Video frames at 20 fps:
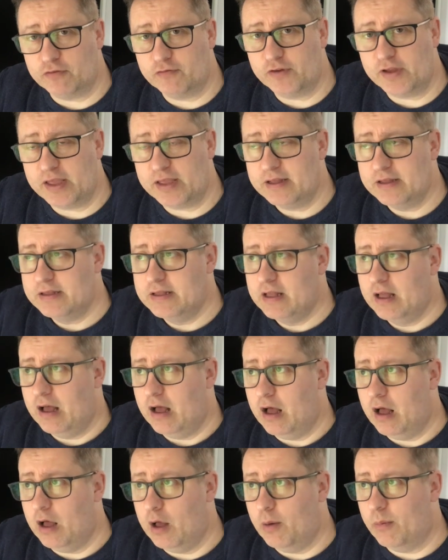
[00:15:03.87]
it
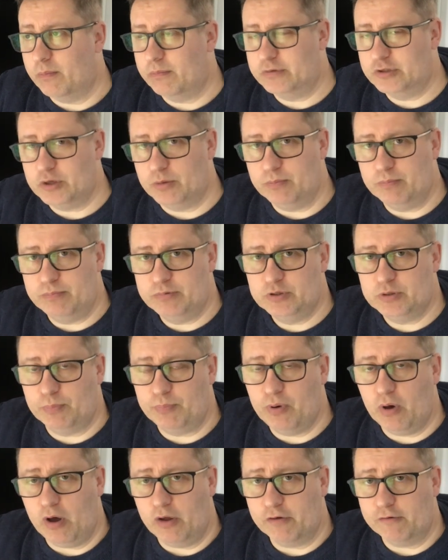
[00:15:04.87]
to
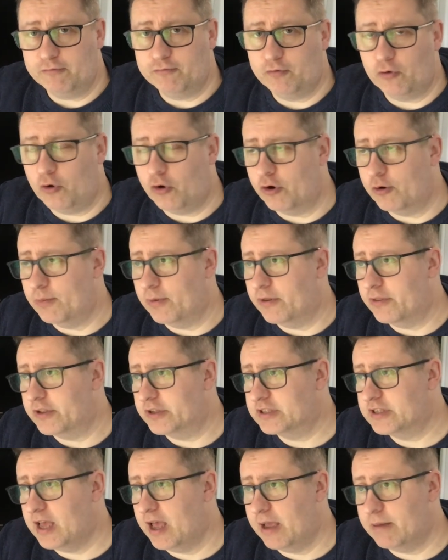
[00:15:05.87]
put on a forum at the
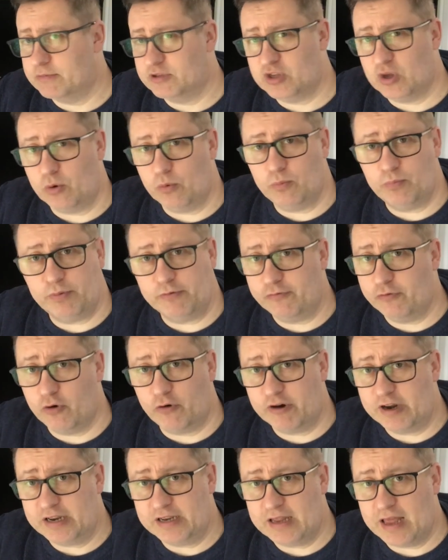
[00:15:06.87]
time. So before
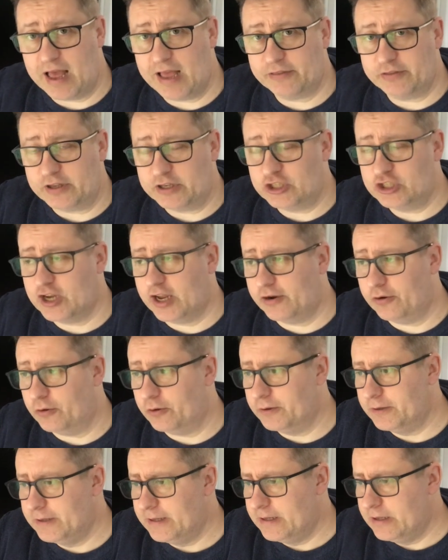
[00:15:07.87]
I had the channel,
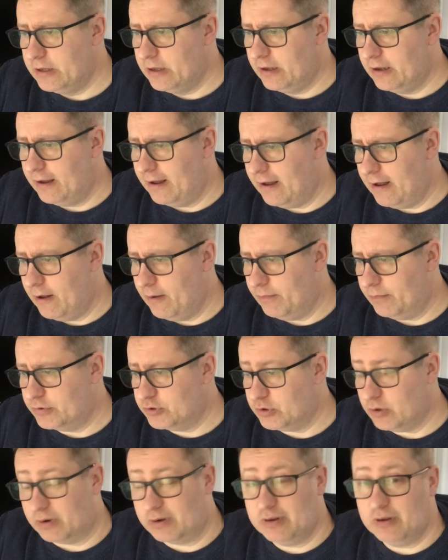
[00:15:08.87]

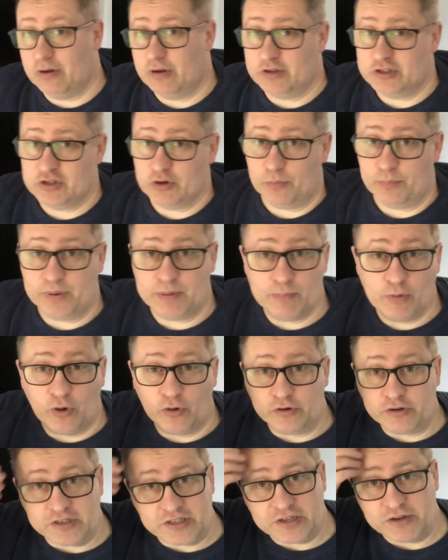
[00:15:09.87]
so it'd be more
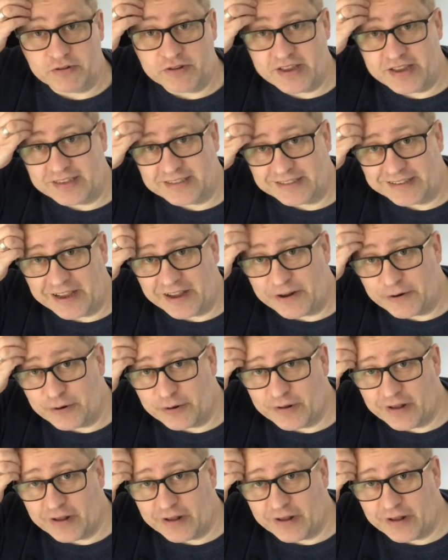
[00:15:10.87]
than 2 years ago.